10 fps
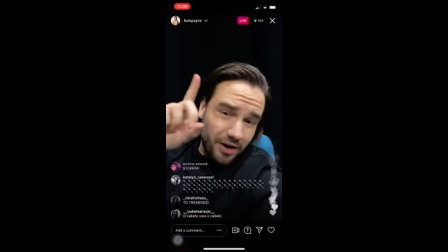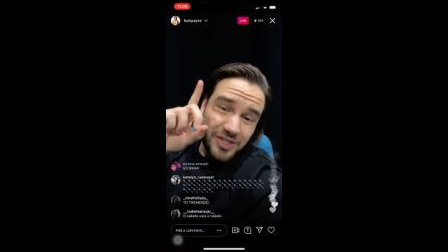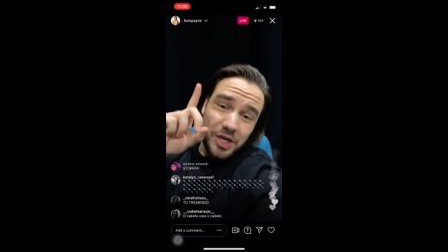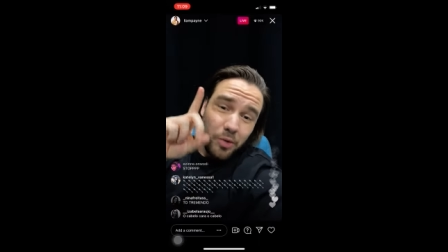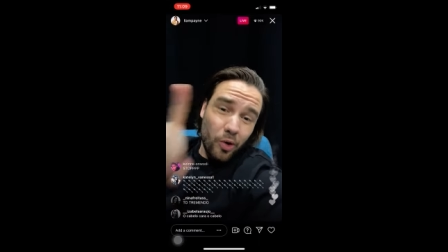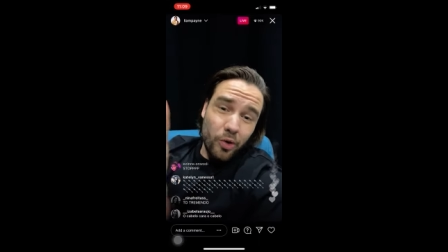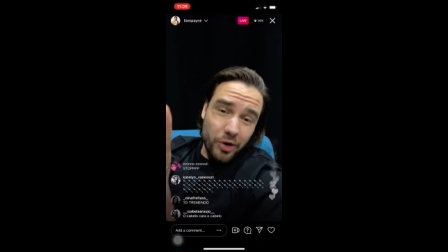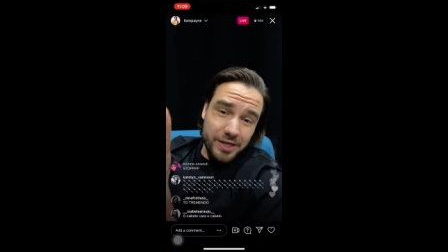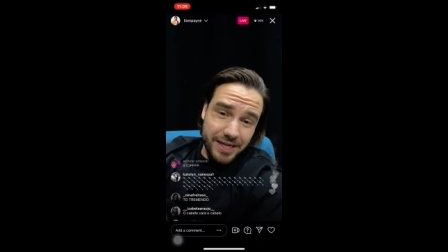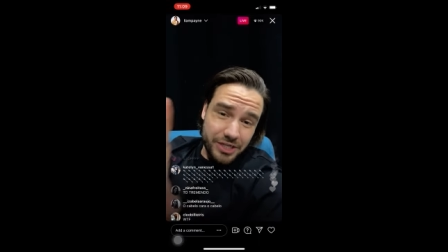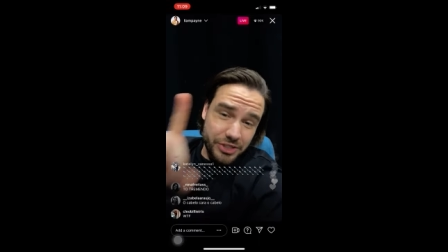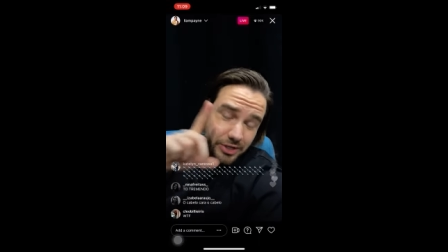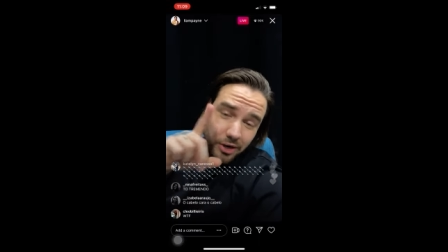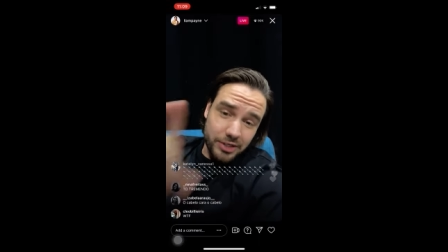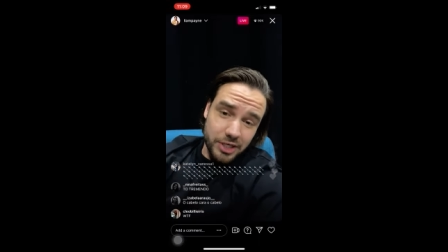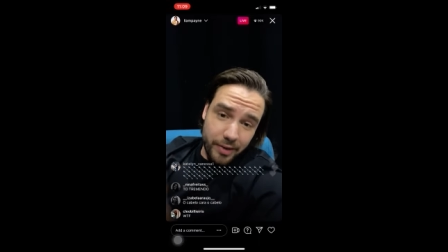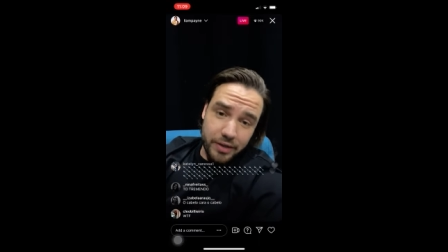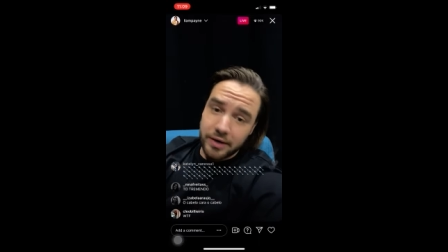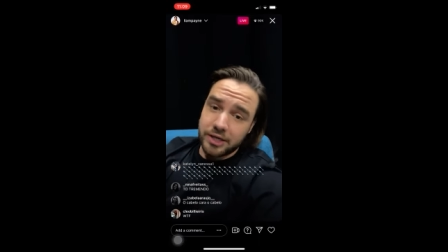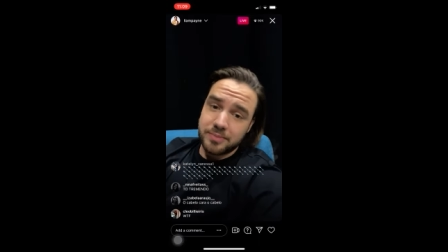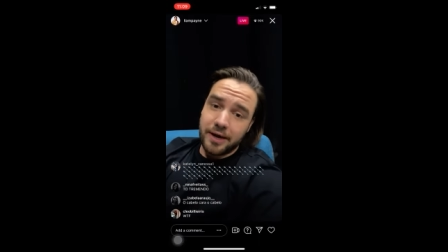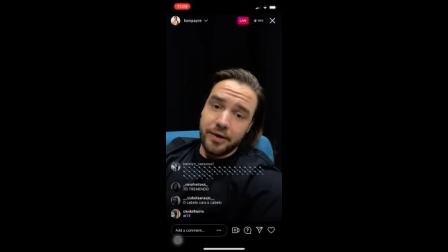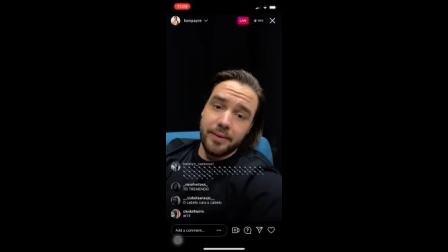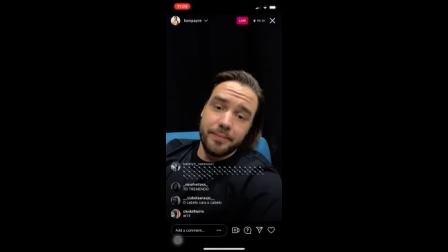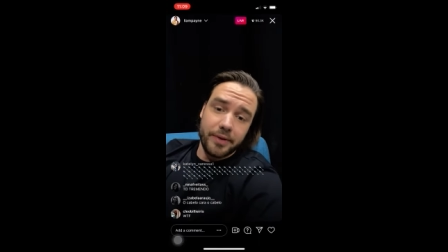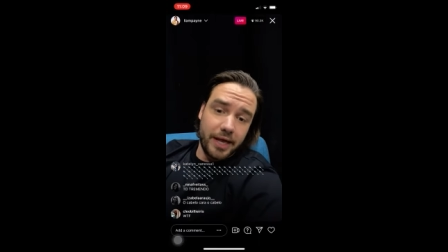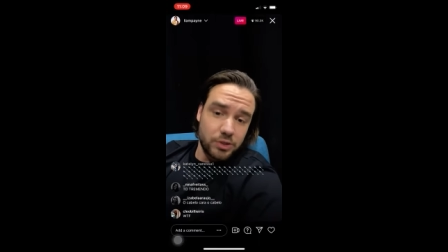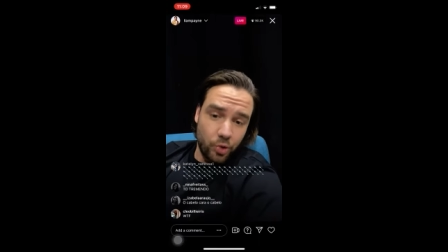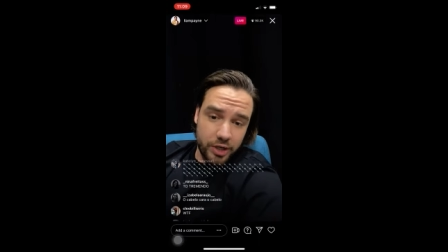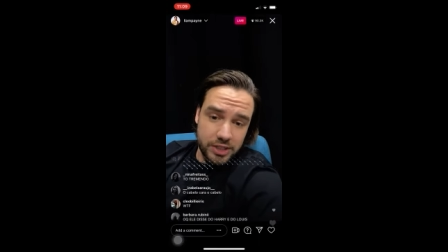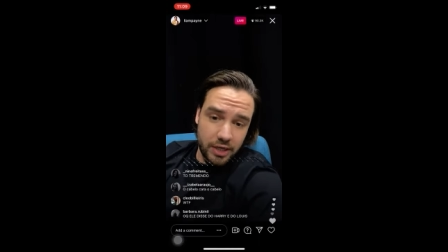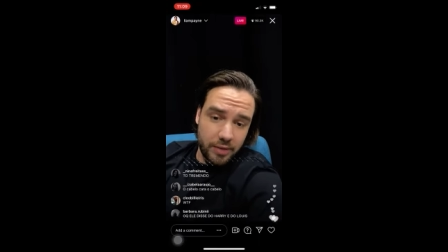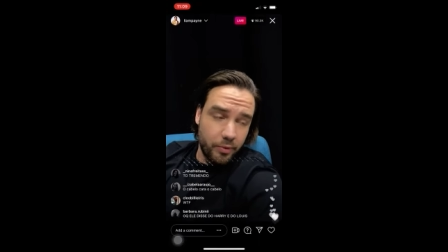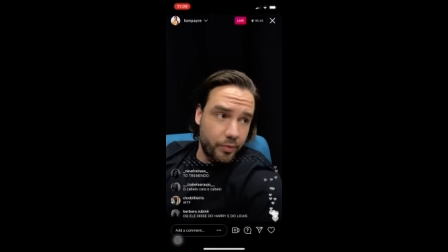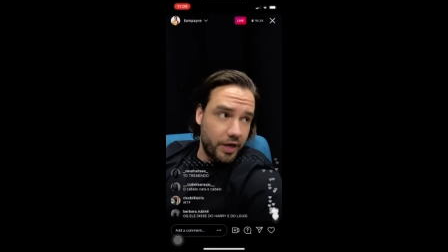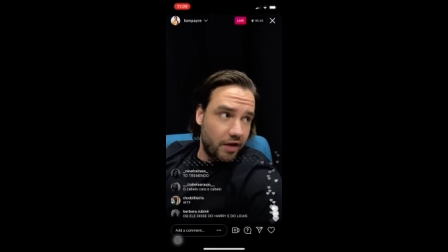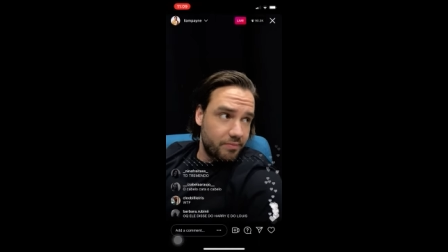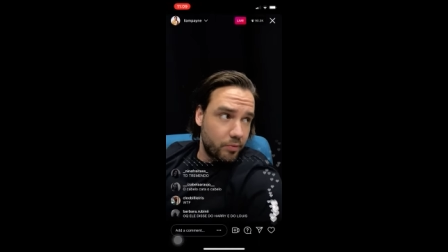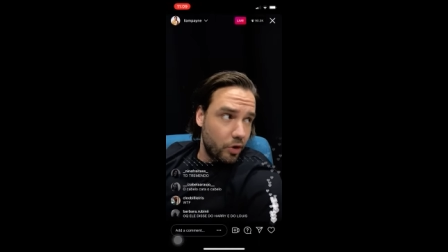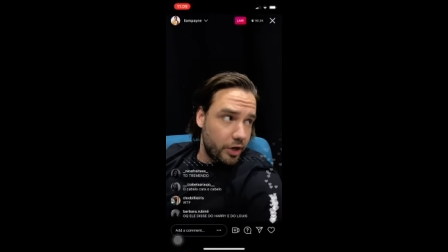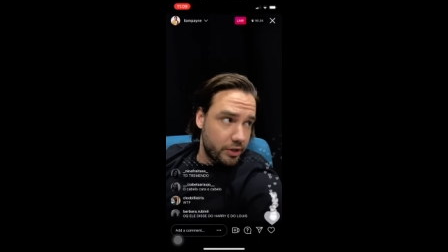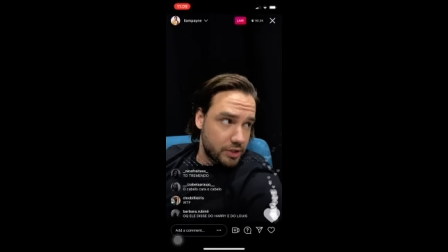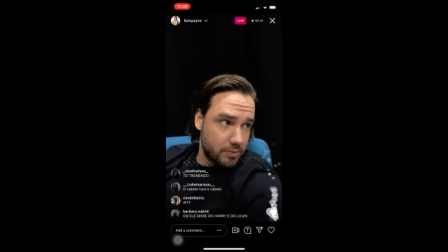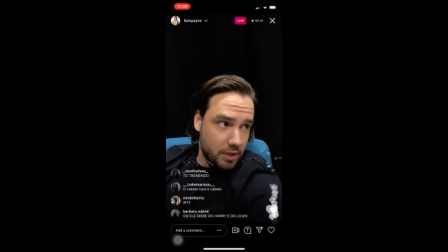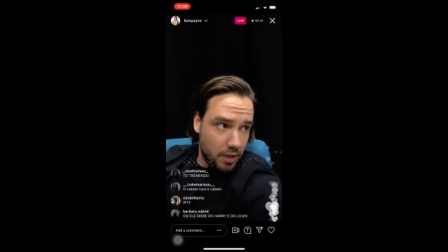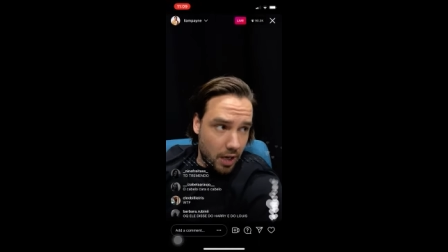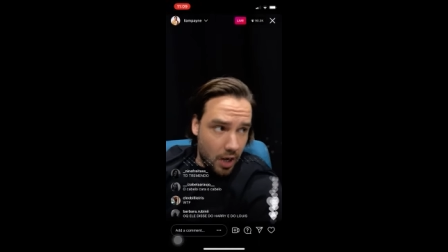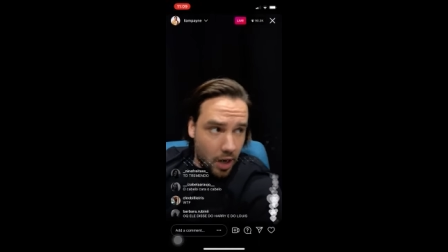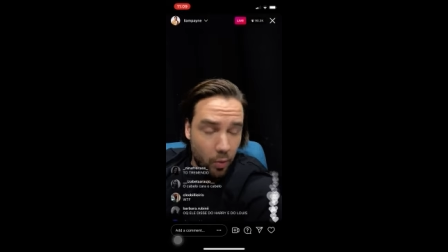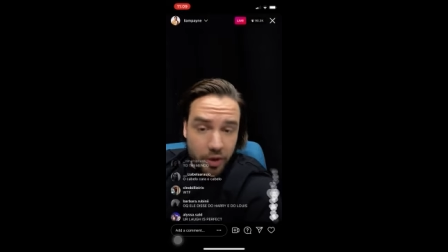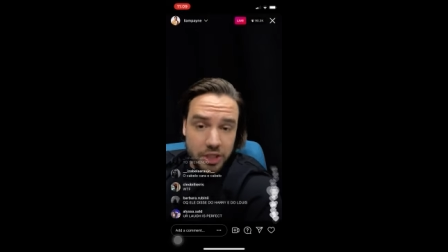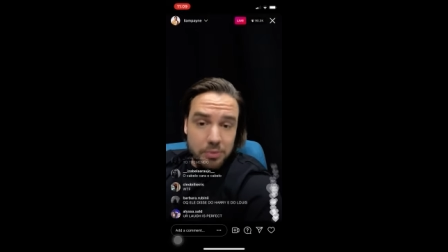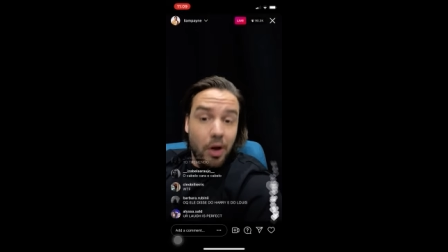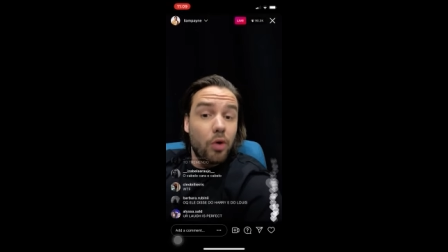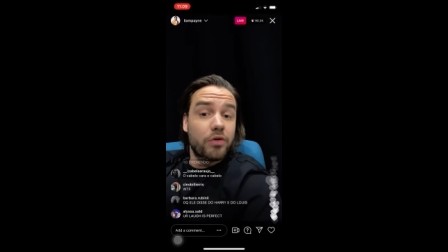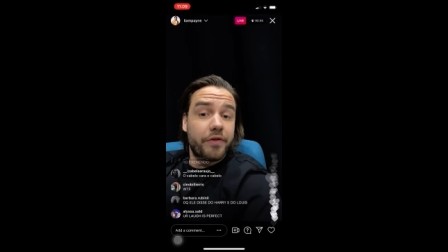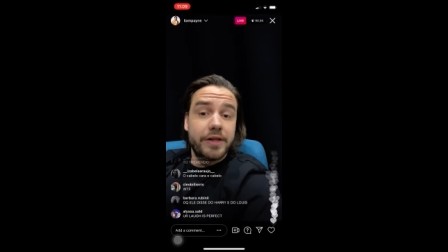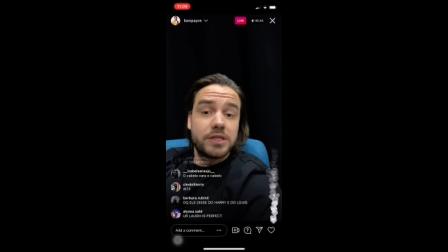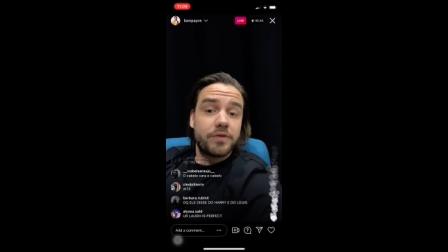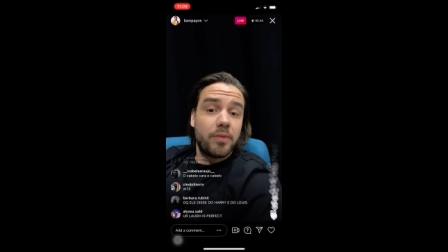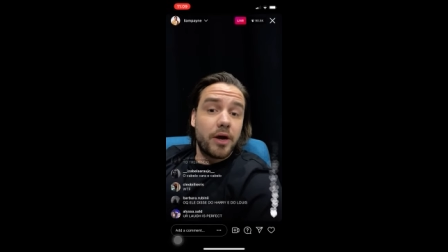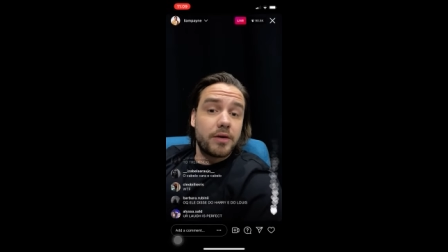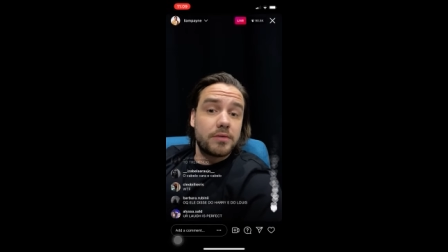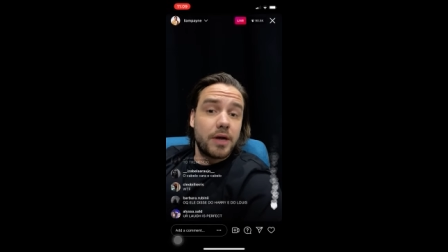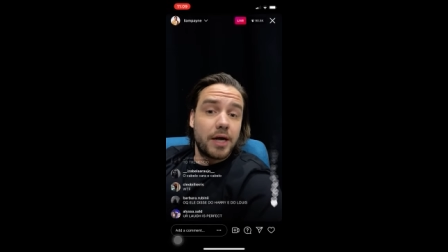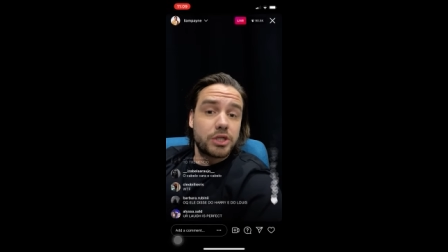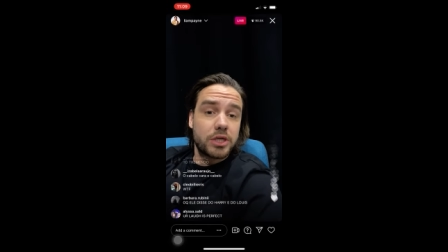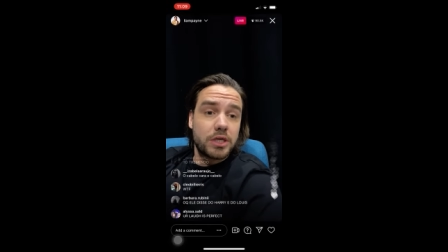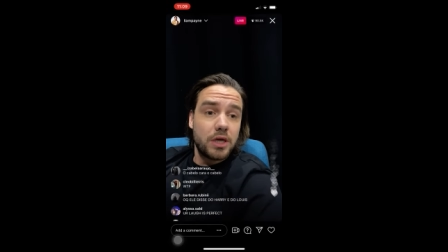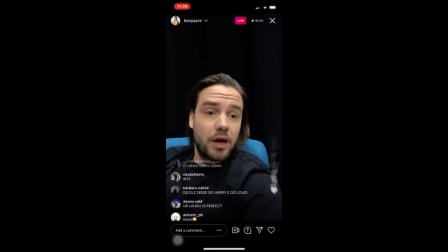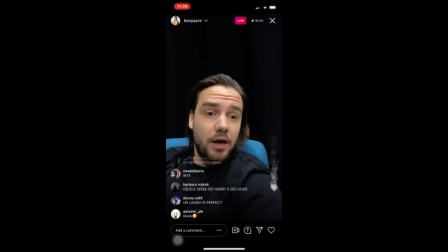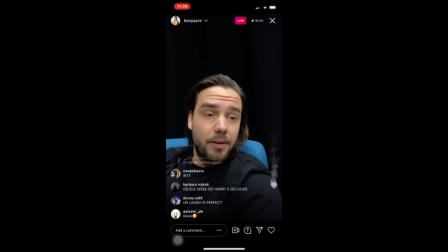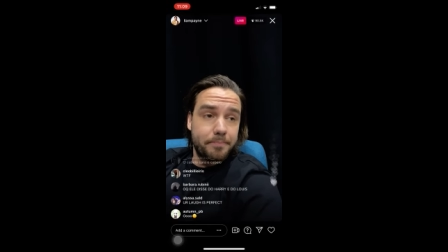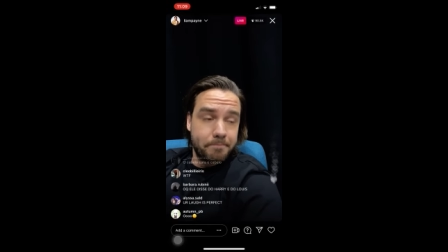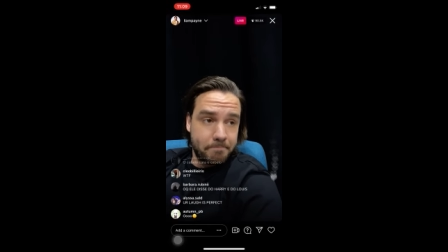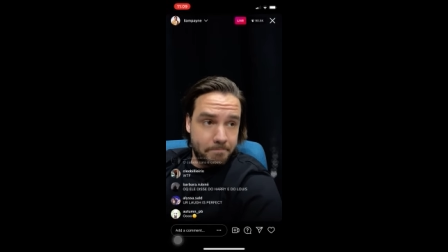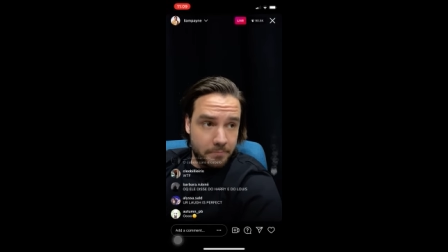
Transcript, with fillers: Can't tell you what organisation. I can't tell you anything else about it. But that's all I can tell you. But we have been working on something with some old friends of mine, actually. Um,